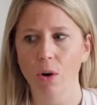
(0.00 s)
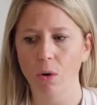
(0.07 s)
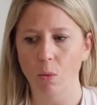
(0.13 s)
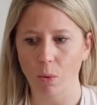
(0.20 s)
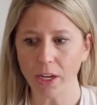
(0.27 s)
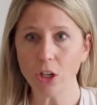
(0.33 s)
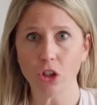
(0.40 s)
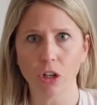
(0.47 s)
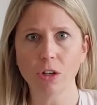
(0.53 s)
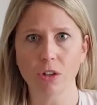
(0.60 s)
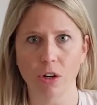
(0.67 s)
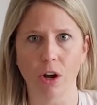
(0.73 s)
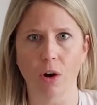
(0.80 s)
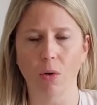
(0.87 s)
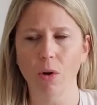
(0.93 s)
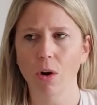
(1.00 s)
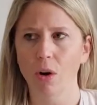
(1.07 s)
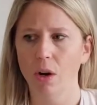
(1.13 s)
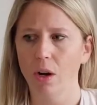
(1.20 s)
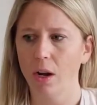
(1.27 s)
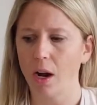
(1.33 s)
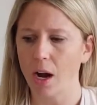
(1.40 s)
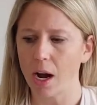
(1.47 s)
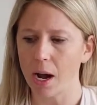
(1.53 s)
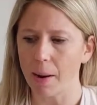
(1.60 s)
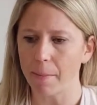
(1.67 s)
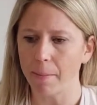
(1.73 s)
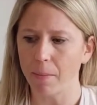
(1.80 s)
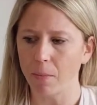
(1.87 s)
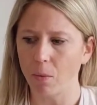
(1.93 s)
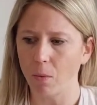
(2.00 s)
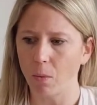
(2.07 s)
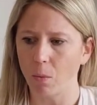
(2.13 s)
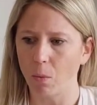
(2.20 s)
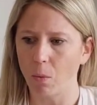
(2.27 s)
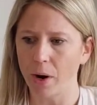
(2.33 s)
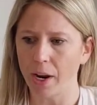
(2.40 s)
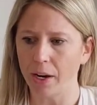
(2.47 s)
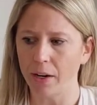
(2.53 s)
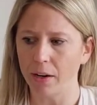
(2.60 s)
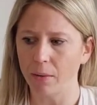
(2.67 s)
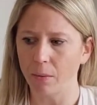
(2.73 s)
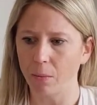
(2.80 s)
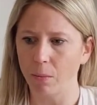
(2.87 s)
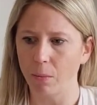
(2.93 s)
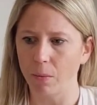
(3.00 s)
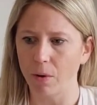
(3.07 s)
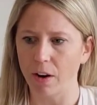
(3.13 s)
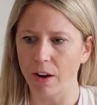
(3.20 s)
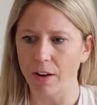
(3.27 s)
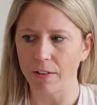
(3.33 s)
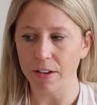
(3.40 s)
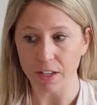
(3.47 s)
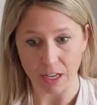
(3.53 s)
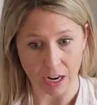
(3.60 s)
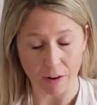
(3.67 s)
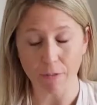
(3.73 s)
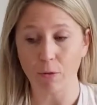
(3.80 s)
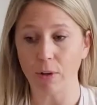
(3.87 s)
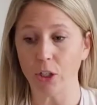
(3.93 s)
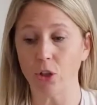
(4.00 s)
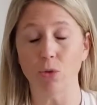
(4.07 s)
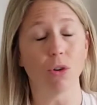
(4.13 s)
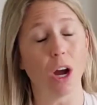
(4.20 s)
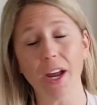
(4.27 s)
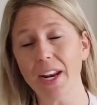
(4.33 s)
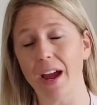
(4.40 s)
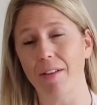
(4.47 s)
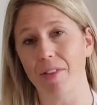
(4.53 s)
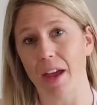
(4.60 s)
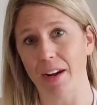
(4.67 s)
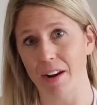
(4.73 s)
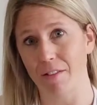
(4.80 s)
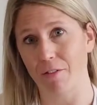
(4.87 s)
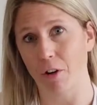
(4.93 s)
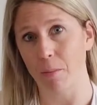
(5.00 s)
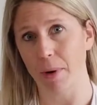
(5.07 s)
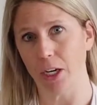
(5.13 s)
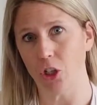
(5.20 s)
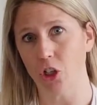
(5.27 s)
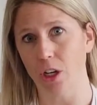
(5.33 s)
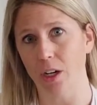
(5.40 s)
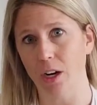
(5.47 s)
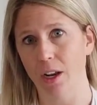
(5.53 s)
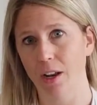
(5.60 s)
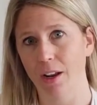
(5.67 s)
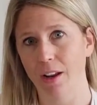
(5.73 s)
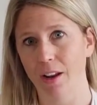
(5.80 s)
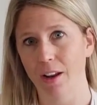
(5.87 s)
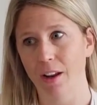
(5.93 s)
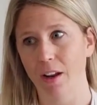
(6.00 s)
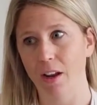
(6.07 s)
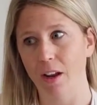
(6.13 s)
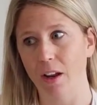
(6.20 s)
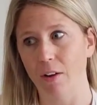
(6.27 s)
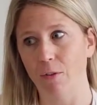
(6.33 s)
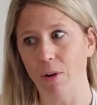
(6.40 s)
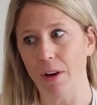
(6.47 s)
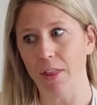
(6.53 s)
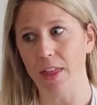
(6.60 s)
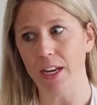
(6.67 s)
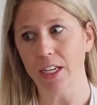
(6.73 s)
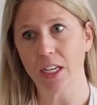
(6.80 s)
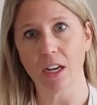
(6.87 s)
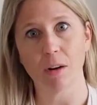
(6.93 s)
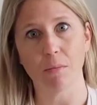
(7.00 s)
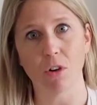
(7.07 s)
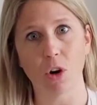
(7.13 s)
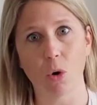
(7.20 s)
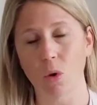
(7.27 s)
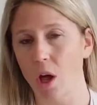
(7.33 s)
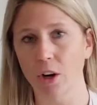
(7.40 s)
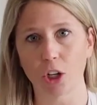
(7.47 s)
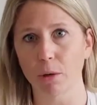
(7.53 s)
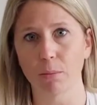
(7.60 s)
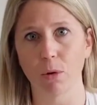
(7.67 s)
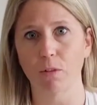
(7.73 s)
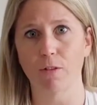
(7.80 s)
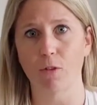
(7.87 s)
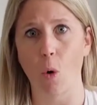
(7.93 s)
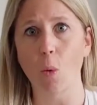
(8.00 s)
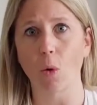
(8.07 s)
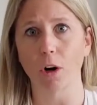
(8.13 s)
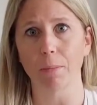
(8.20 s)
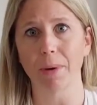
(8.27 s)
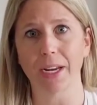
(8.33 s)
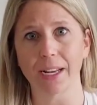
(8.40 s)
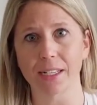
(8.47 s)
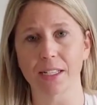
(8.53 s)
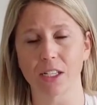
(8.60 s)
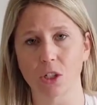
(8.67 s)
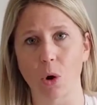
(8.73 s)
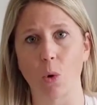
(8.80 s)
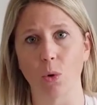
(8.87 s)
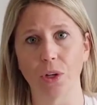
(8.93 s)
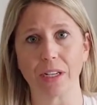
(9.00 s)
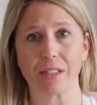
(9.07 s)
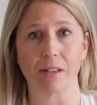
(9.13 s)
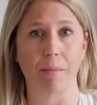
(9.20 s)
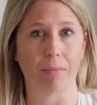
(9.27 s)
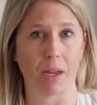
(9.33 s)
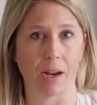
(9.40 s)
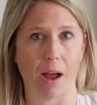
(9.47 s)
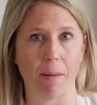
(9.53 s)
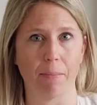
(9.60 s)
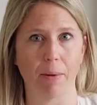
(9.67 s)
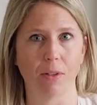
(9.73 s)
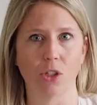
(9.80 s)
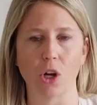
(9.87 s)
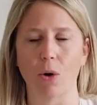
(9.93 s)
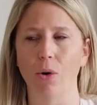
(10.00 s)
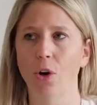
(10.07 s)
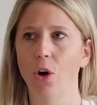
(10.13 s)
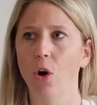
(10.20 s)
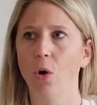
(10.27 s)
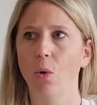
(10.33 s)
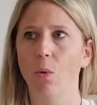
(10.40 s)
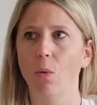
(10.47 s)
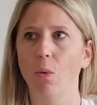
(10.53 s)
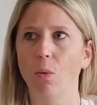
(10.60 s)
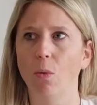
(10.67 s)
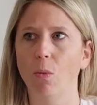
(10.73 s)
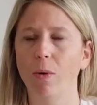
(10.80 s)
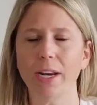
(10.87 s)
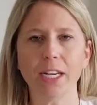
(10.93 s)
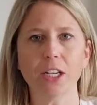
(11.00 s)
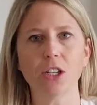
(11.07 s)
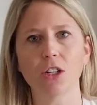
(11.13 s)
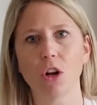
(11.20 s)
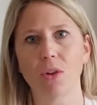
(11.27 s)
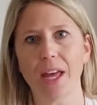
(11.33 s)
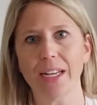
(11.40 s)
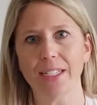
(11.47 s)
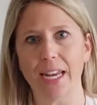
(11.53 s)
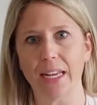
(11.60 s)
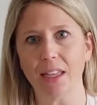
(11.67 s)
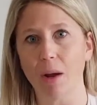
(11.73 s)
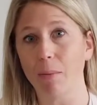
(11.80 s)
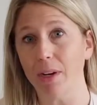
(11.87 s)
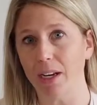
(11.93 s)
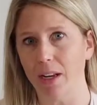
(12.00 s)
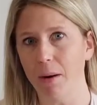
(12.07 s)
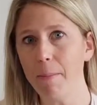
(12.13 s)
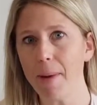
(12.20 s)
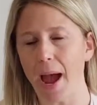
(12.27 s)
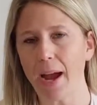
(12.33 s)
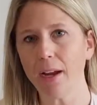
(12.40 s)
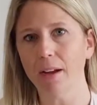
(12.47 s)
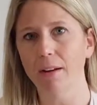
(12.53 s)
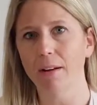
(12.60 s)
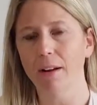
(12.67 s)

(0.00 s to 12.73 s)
We should know when and if we do not have that information, if we then can no longer move forward because it's holding something up. So we need to know that date that we need it back.